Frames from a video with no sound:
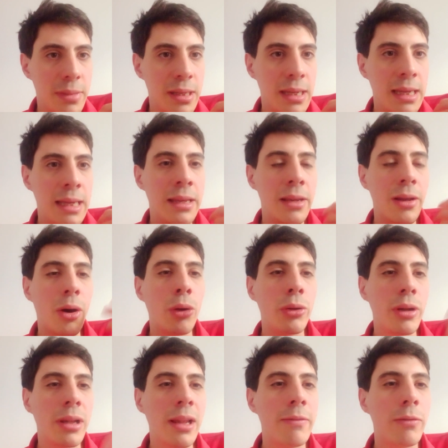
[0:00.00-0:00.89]
in
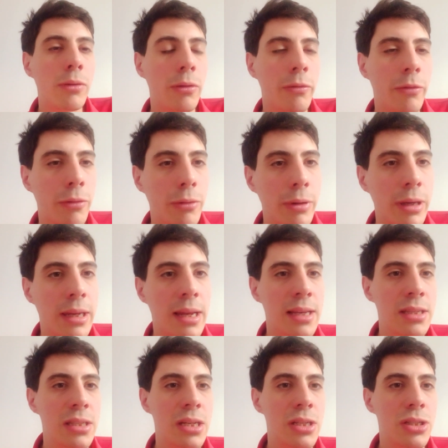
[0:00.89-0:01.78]
on a level of
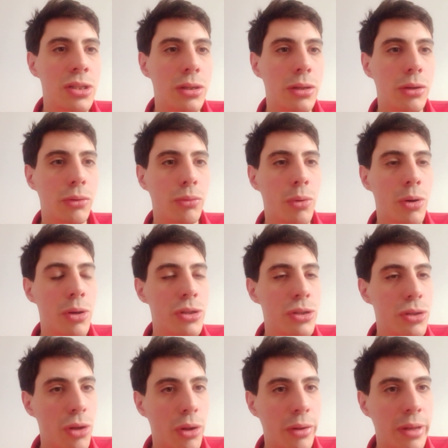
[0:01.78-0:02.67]
organization that
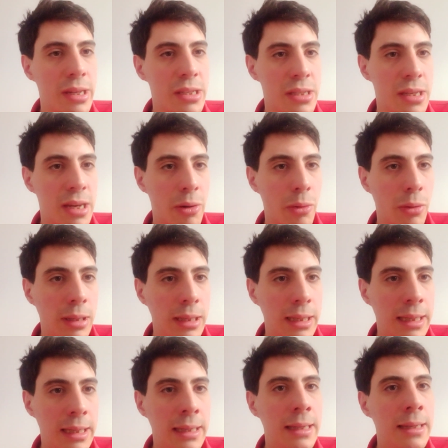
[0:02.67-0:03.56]
was not
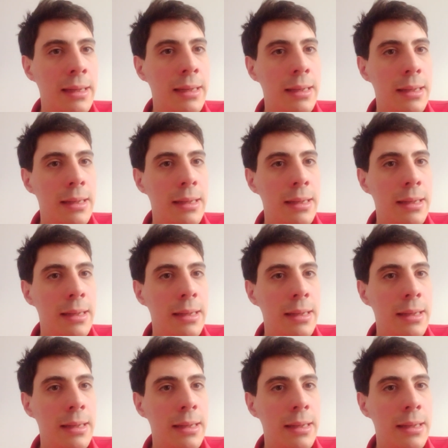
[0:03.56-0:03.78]
necessarily